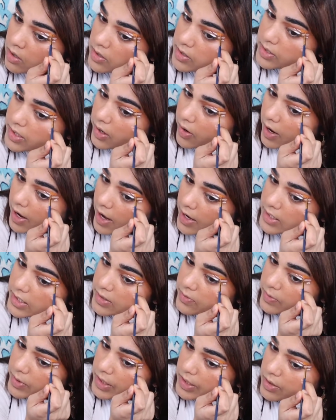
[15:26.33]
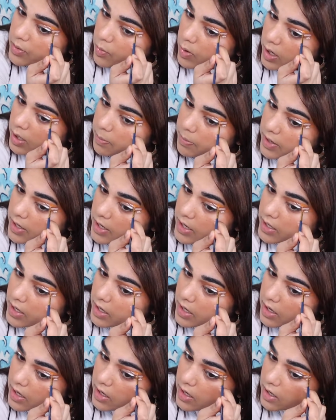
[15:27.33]
So I had to read the
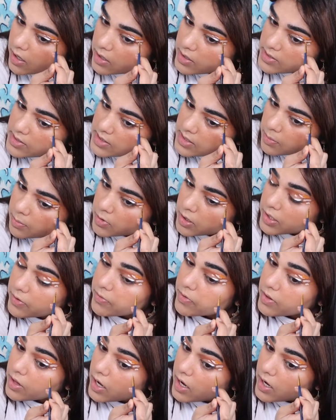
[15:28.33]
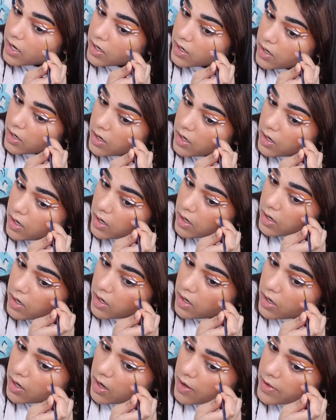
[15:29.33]
Wikipedia summary for that.
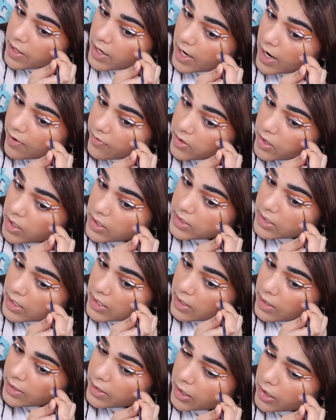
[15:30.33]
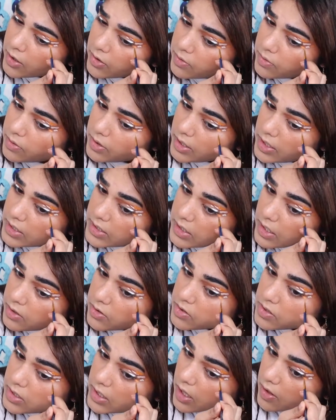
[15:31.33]
And then after I did, like, you don't need to
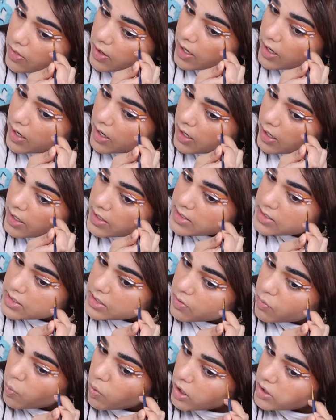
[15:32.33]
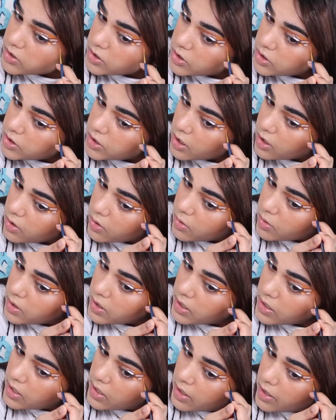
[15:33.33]
understand that, I guess, to watch the
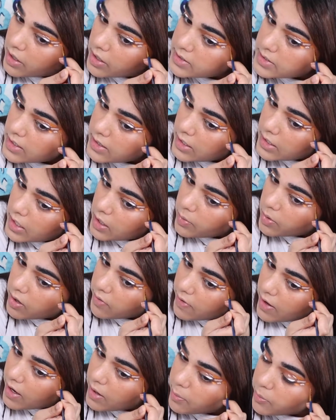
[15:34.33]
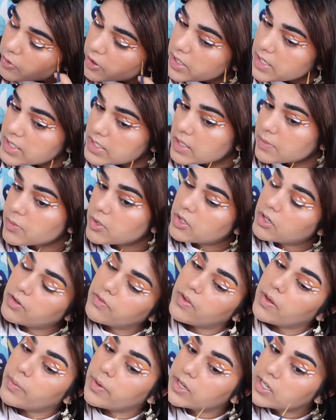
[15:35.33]
show. Because I think I would have had a pretty similar
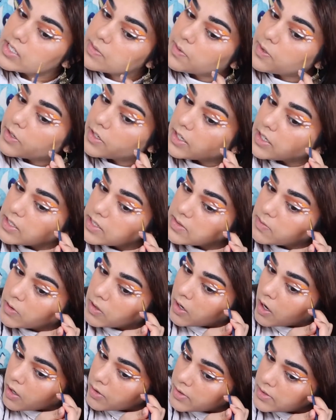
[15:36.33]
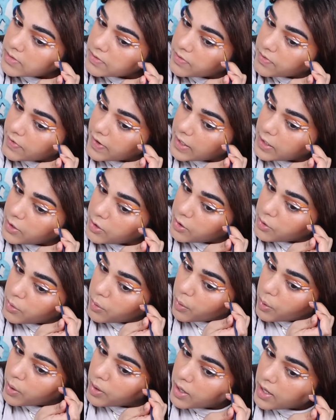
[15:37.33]
viewing experience regardless if I
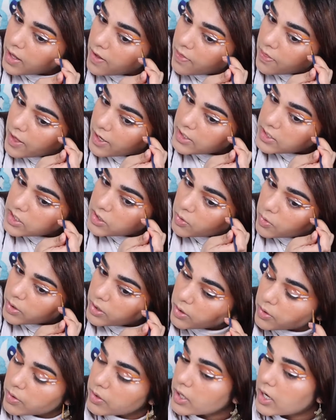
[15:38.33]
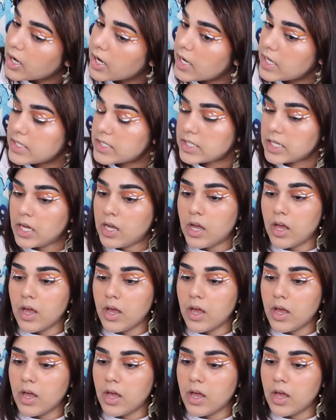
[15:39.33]
knew that story or not.